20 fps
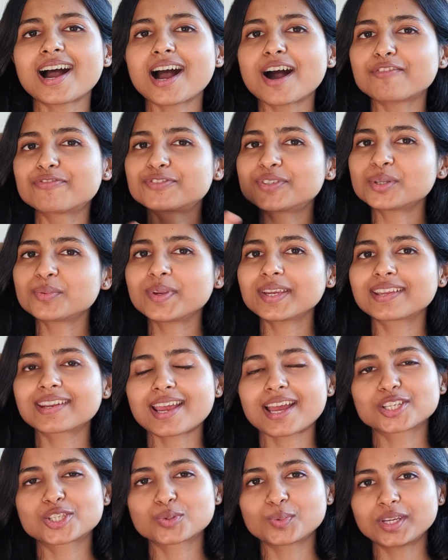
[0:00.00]
After we
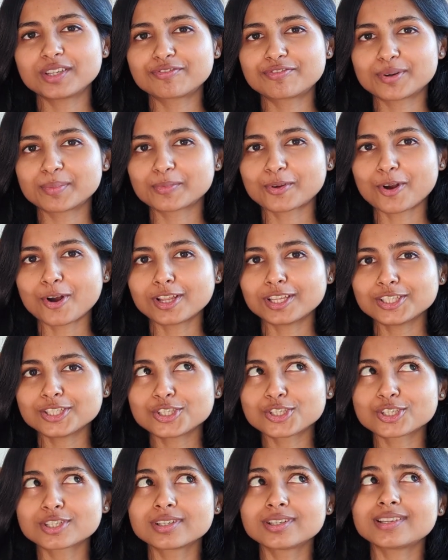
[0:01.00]
graduate from
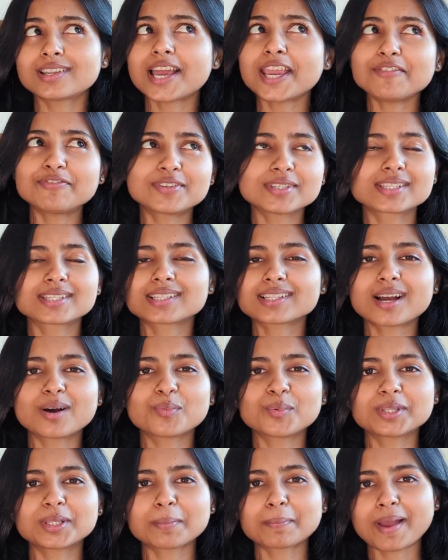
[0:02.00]
college, life doesn't come
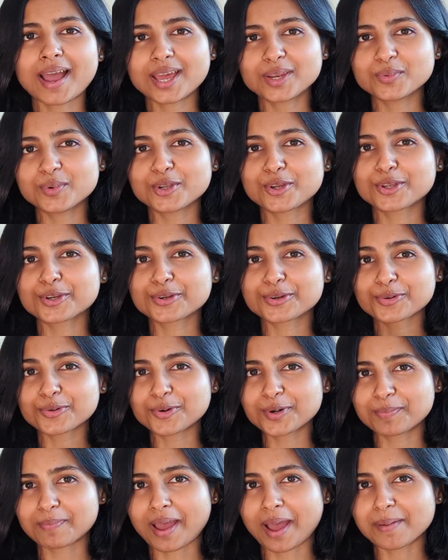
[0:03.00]
with a manual or a
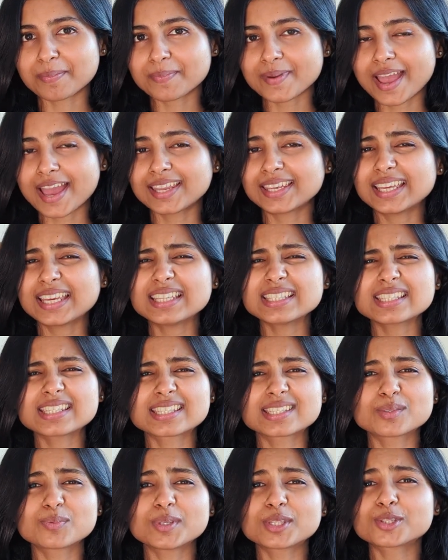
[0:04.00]
roadmap, and
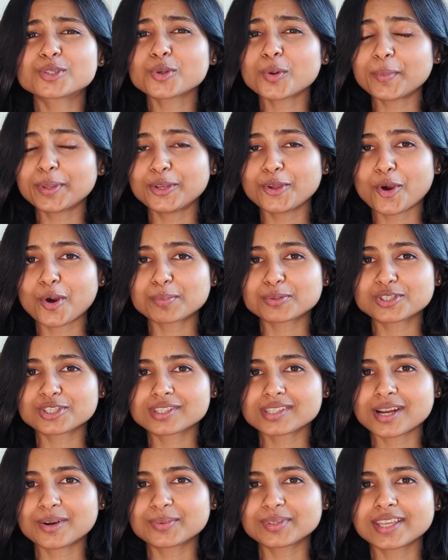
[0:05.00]
hence with so many
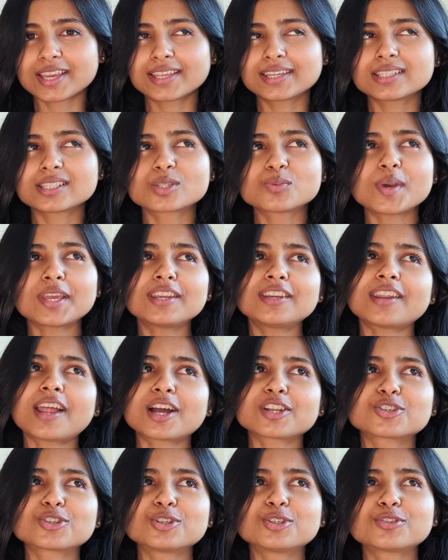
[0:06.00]
options out there, it's very
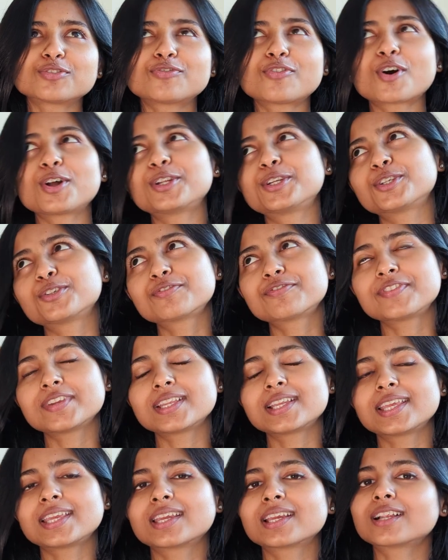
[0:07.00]
natural to fall into
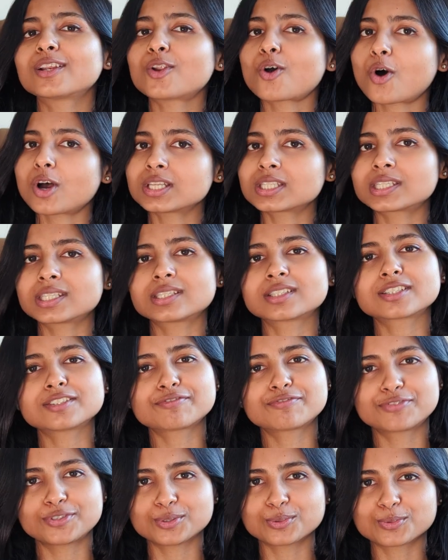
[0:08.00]
feeling lost and
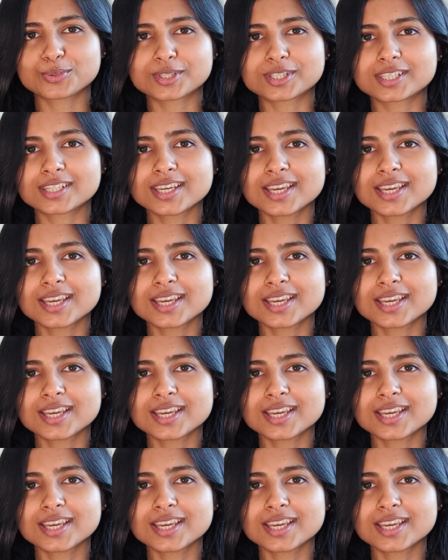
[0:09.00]
confused.